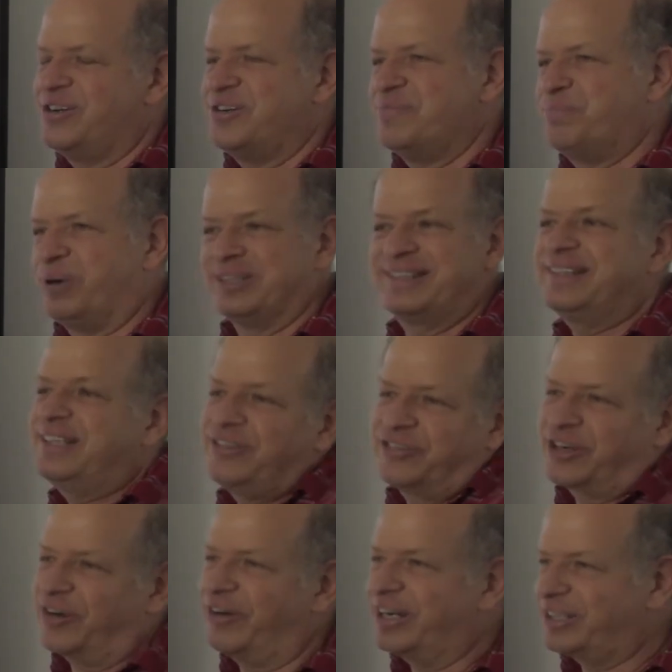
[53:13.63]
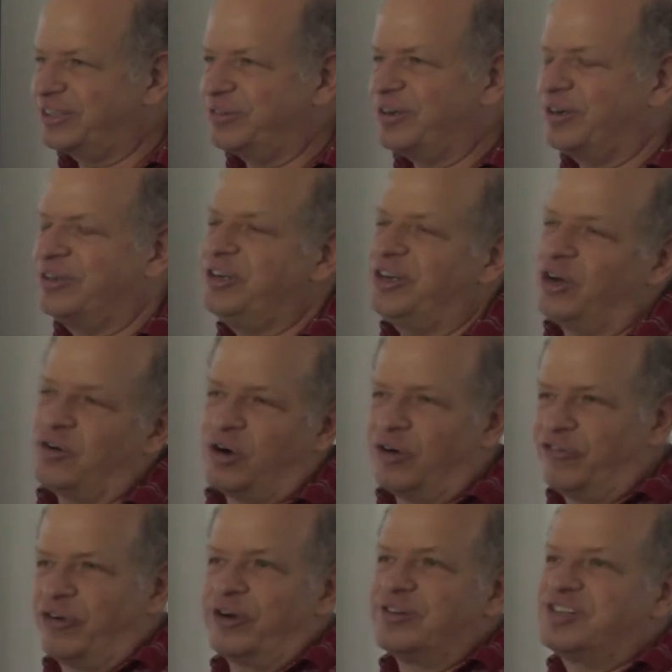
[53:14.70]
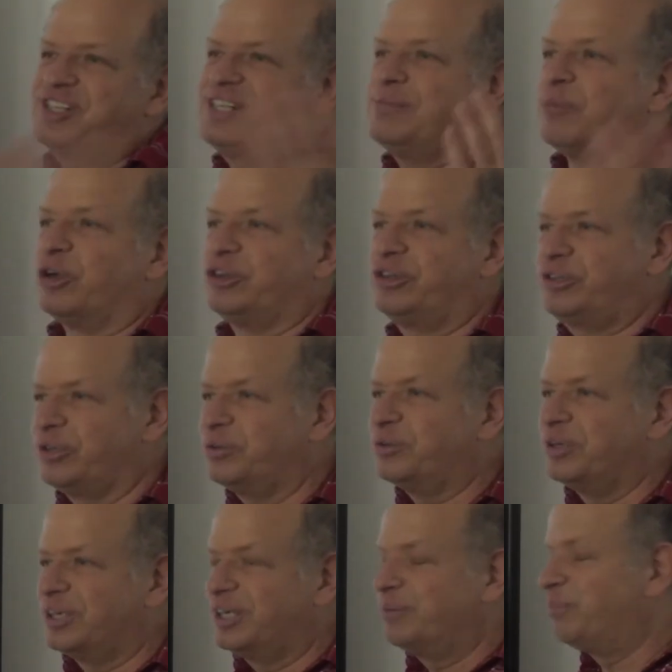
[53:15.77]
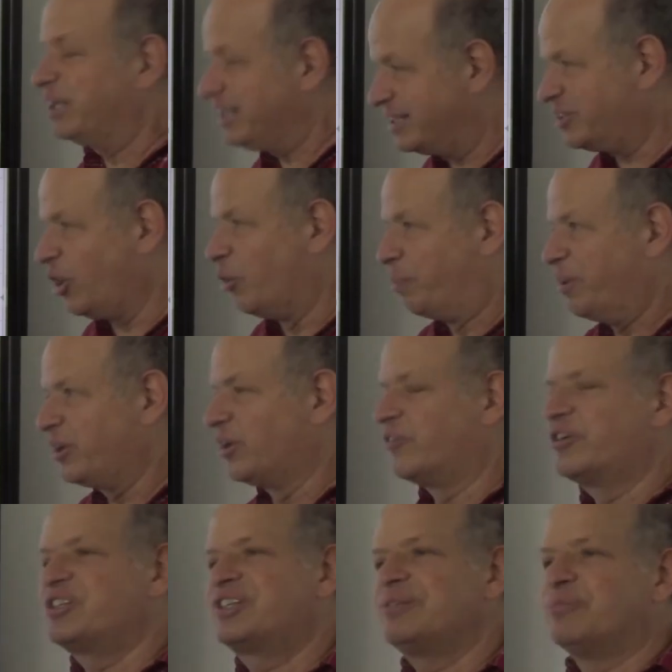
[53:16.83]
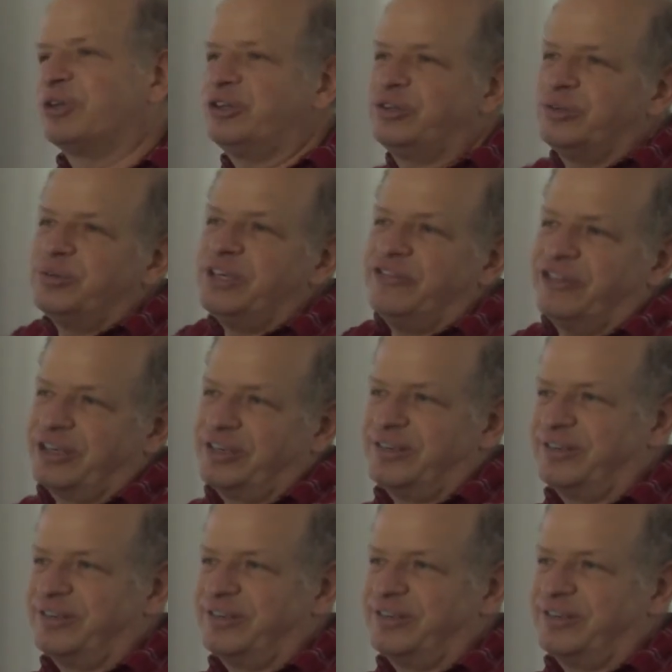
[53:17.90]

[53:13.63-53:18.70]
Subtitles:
positive character, or over Z mod 2, but it's open over Z mod 2 even.